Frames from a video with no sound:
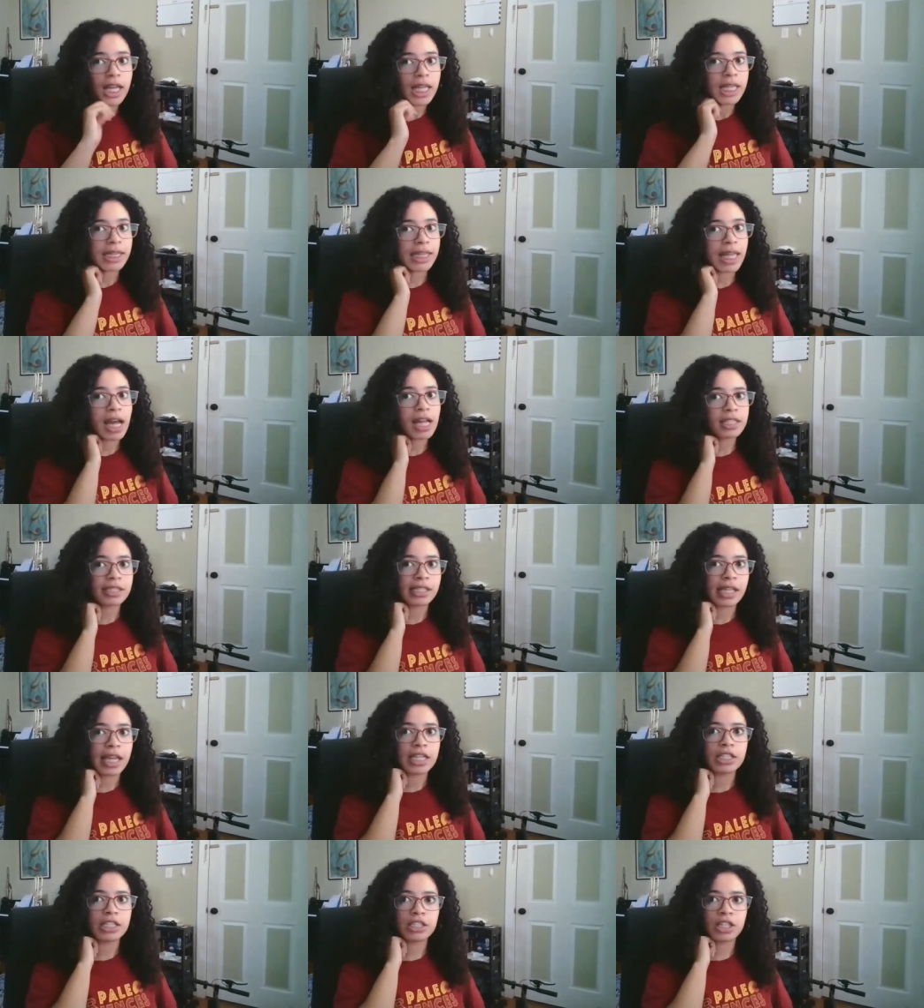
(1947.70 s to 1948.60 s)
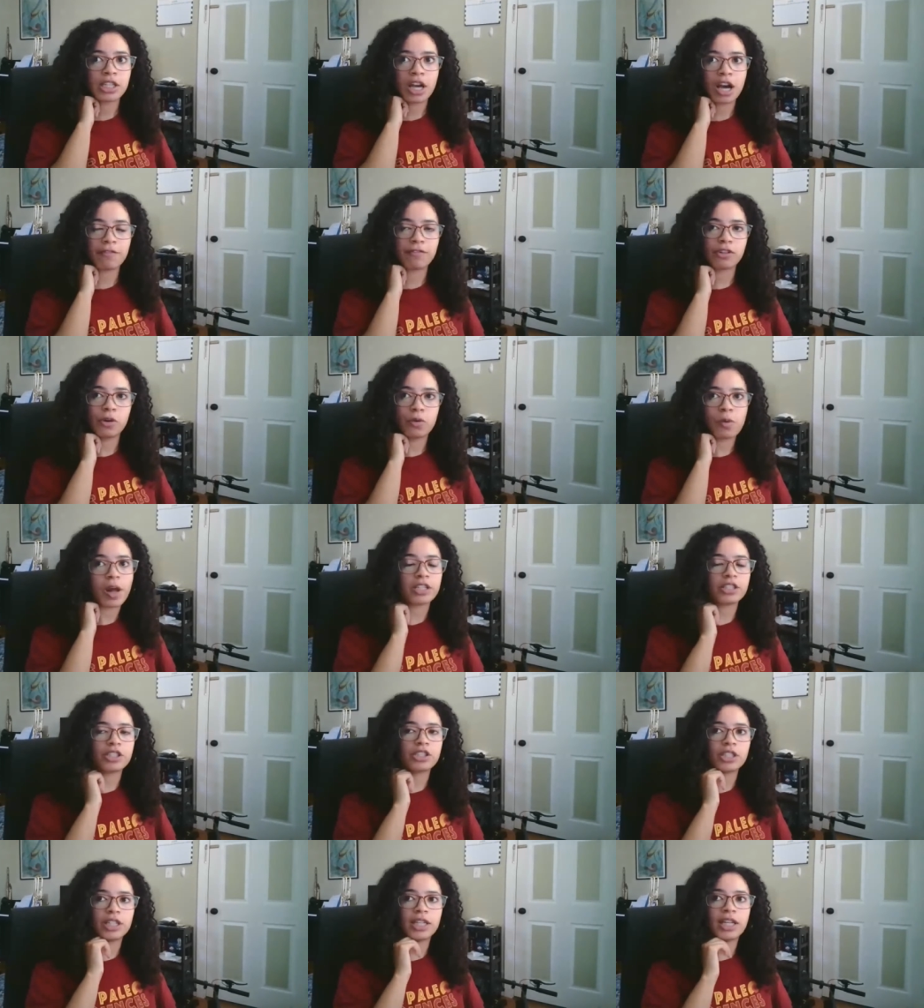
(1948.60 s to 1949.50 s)
That's a tough
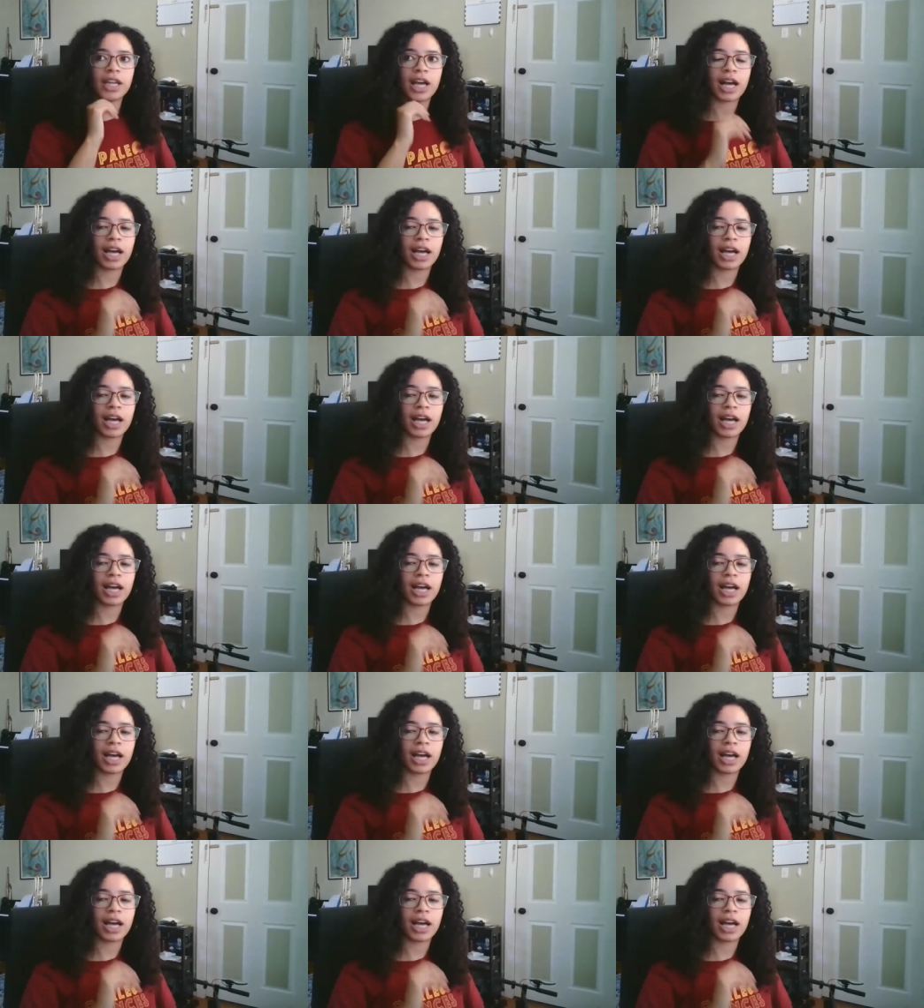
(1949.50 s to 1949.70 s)
question.